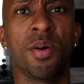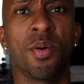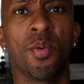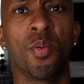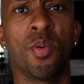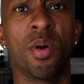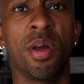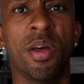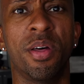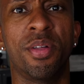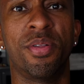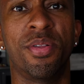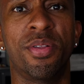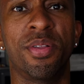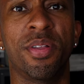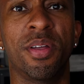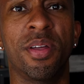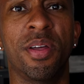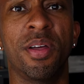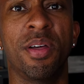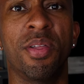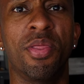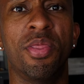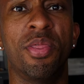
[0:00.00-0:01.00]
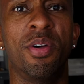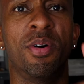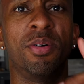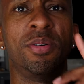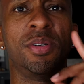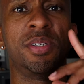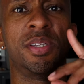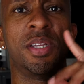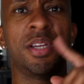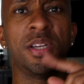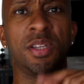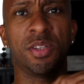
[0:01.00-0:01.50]
with
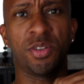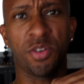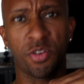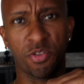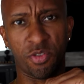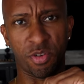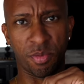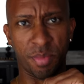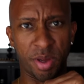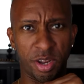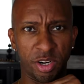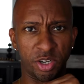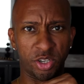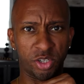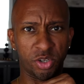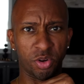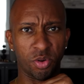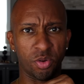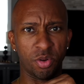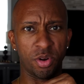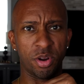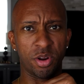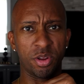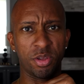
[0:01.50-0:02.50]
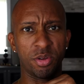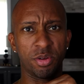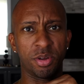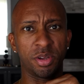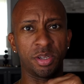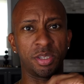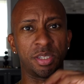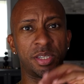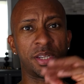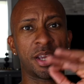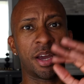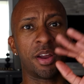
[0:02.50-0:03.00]
those things over my shoulder. You
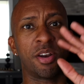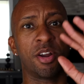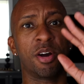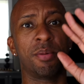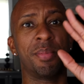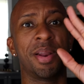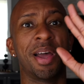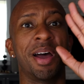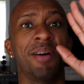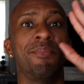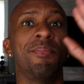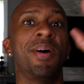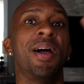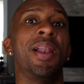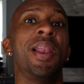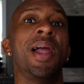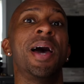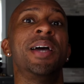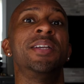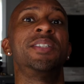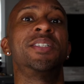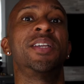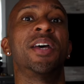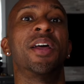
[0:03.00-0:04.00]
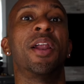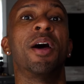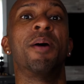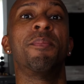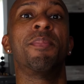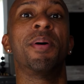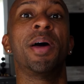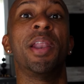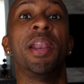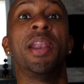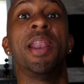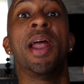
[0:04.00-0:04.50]
can see I normally have my light set
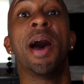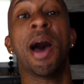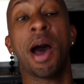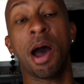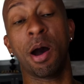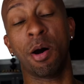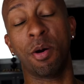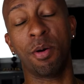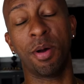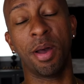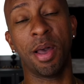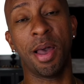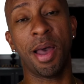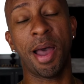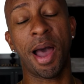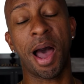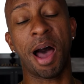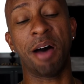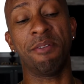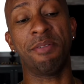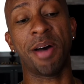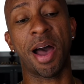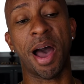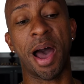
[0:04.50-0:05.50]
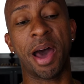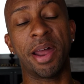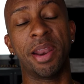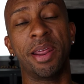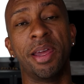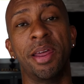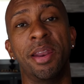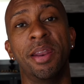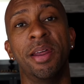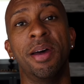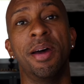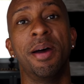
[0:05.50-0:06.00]
up, and now I've
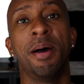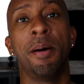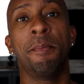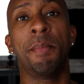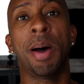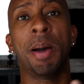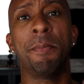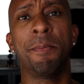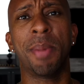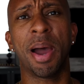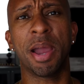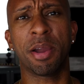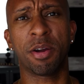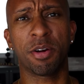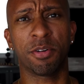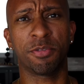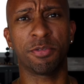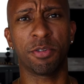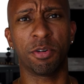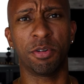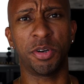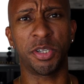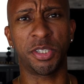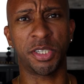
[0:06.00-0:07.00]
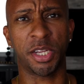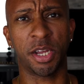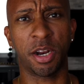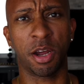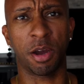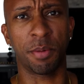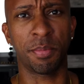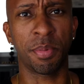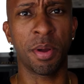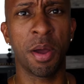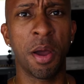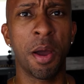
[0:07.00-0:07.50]
added my microphone
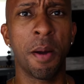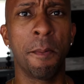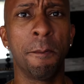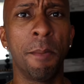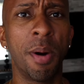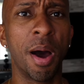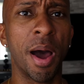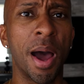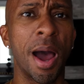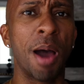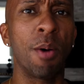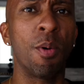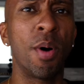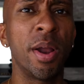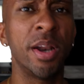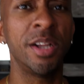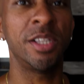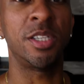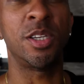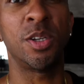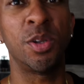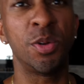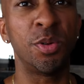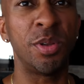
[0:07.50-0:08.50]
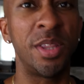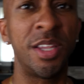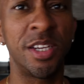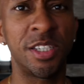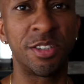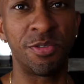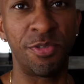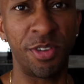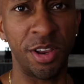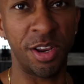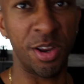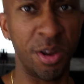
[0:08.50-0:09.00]
setup. But I wanted to do
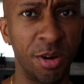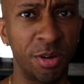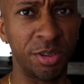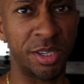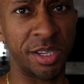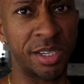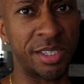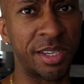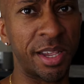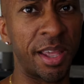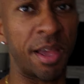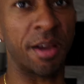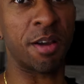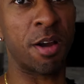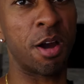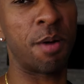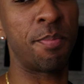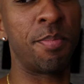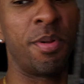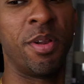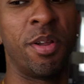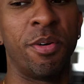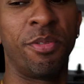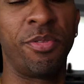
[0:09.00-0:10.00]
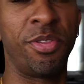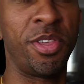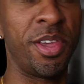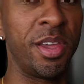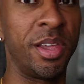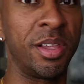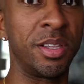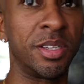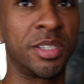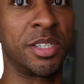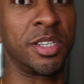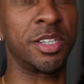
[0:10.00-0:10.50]
this video to say a couple of
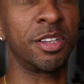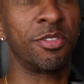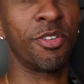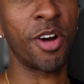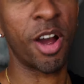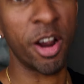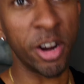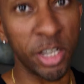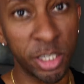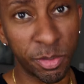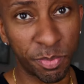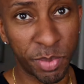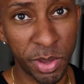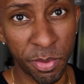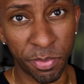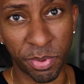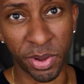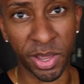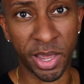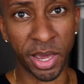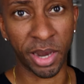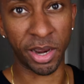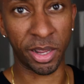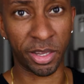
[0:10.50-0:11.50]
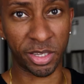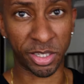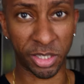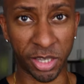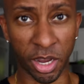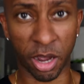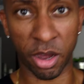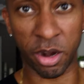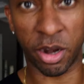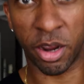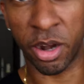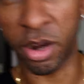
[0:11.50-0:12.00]
things as far as people getting
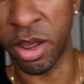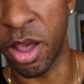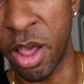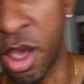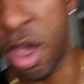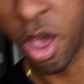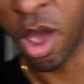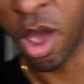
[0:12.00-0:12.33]
started